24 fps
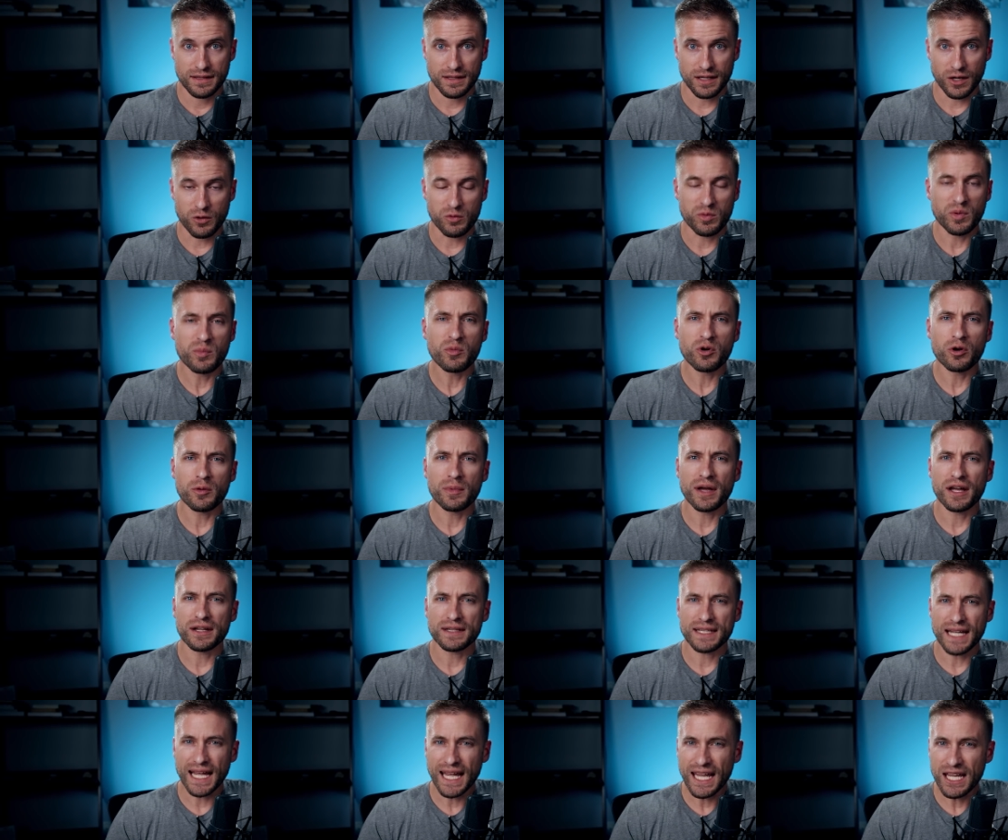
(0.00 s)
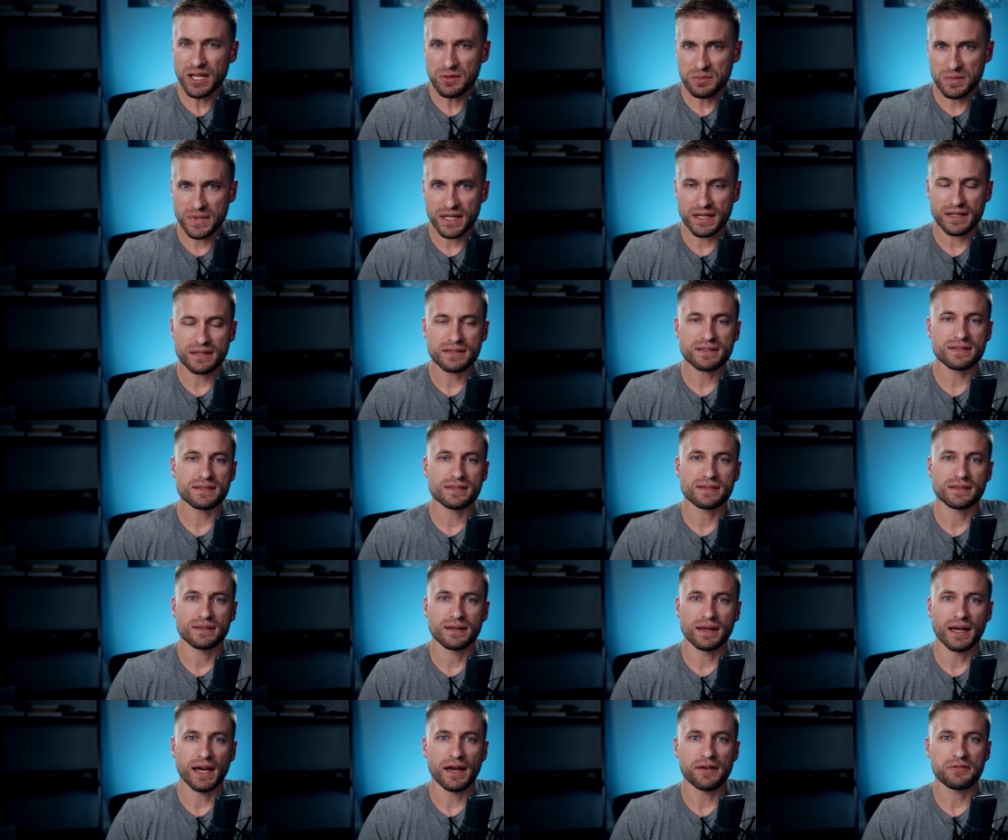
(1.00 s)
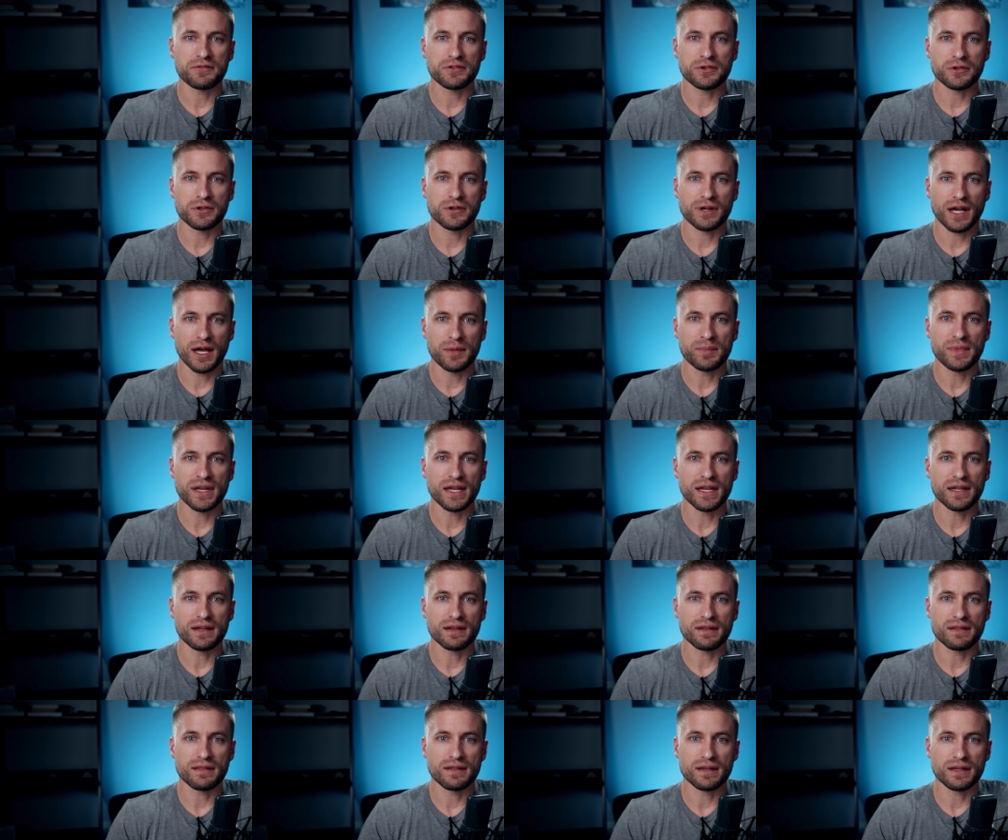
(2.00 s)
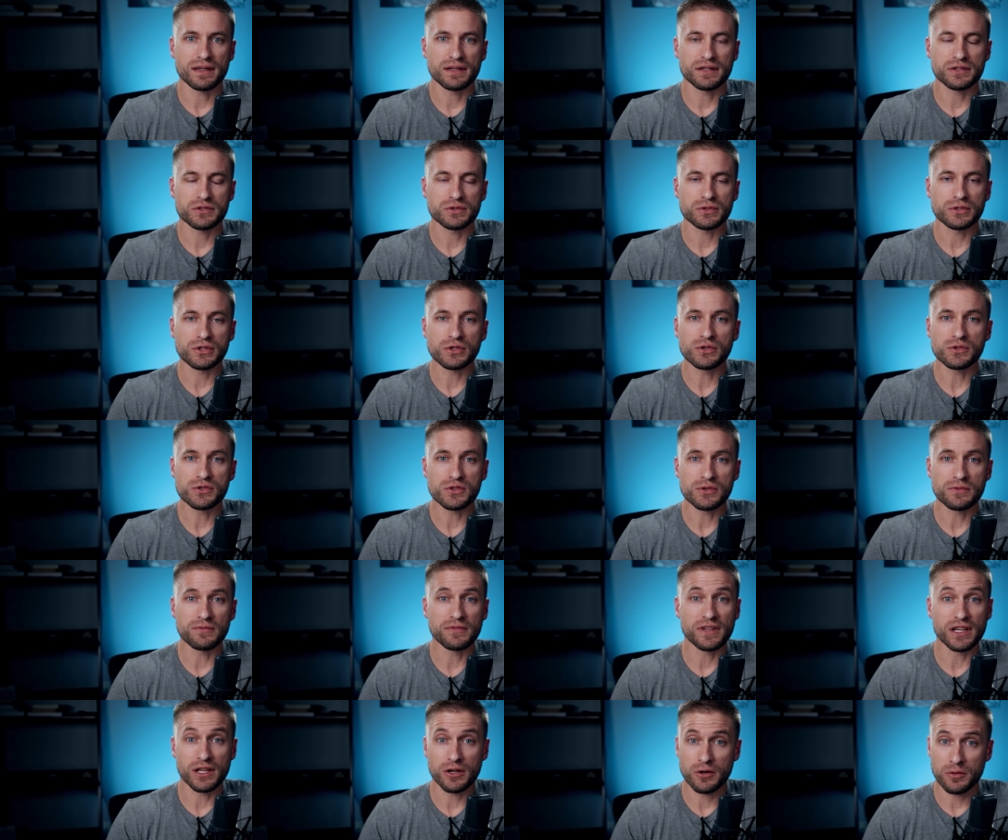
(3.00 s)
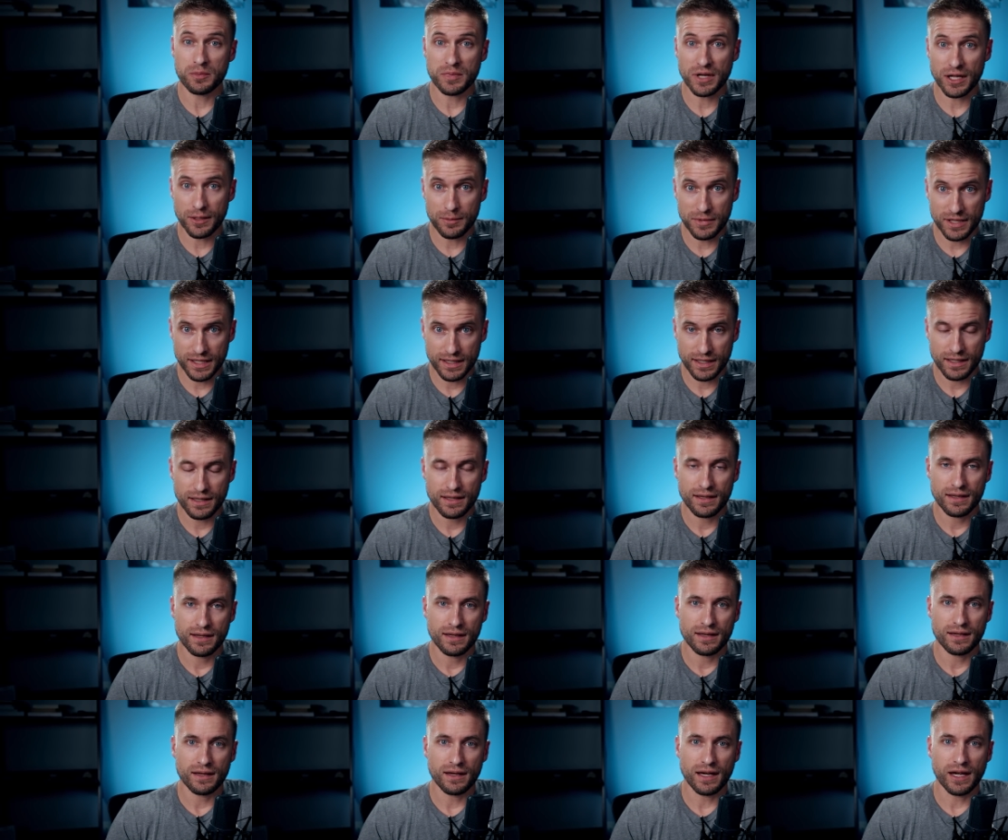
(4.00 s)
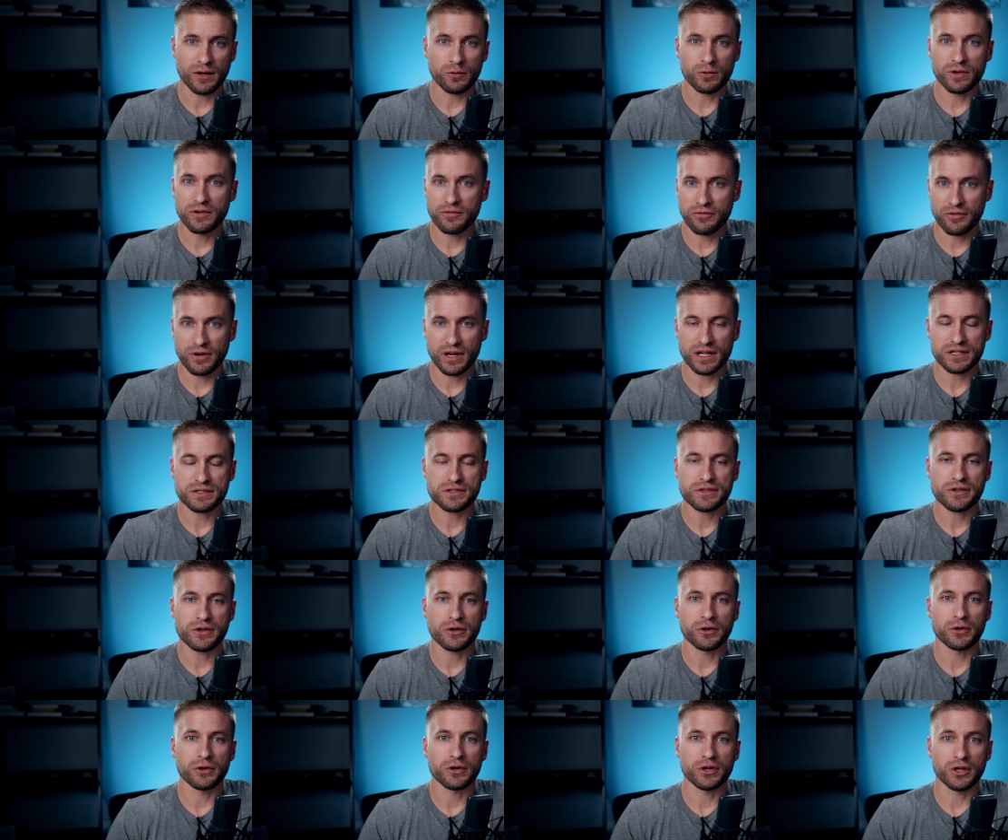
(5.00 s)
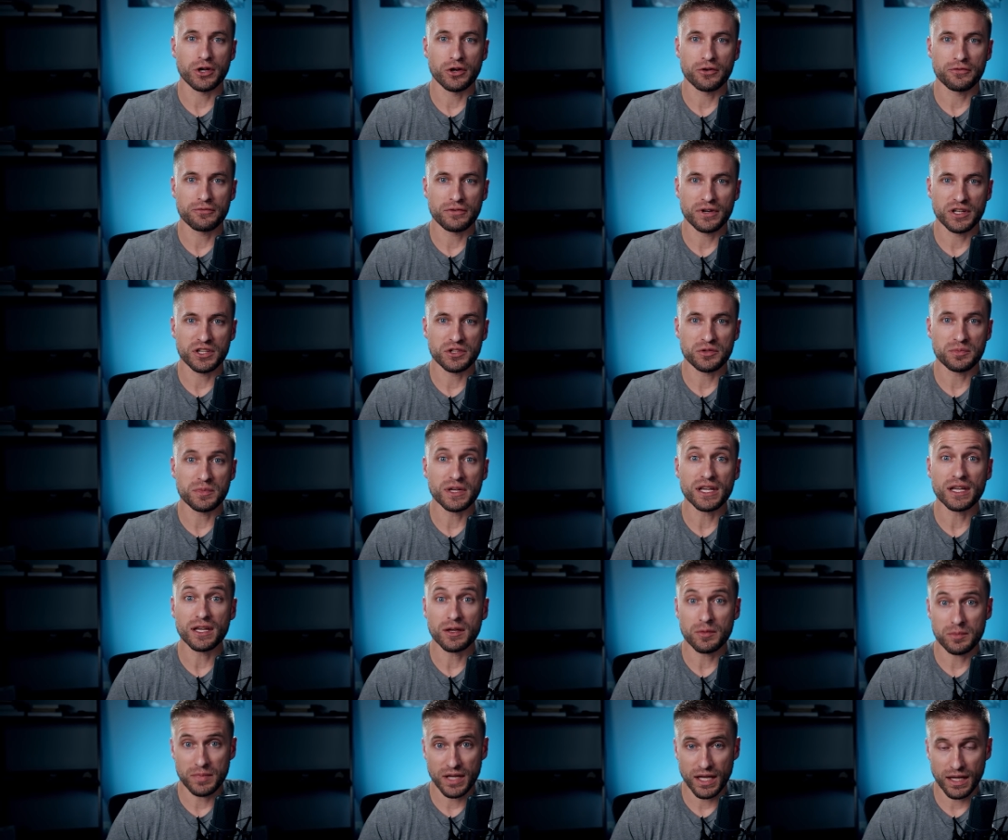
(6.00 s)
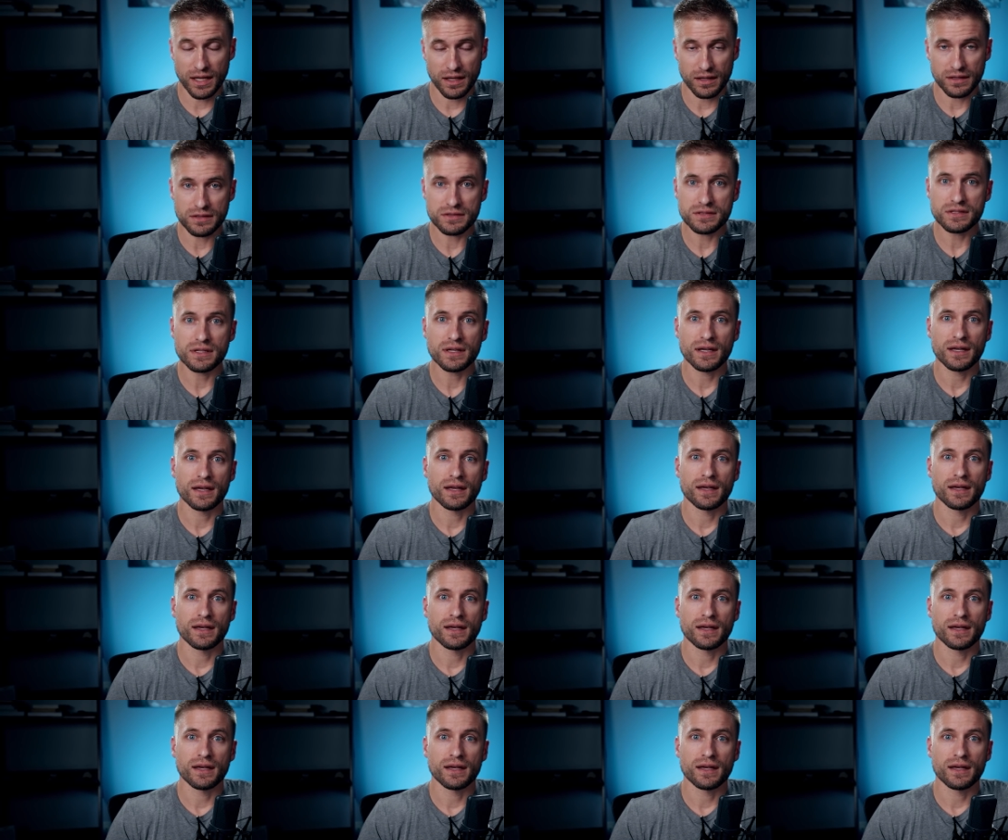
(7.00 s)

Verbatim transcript: I remember about eight minutes after I made the initial YouTube video public, I refreshed her GoFundMe page.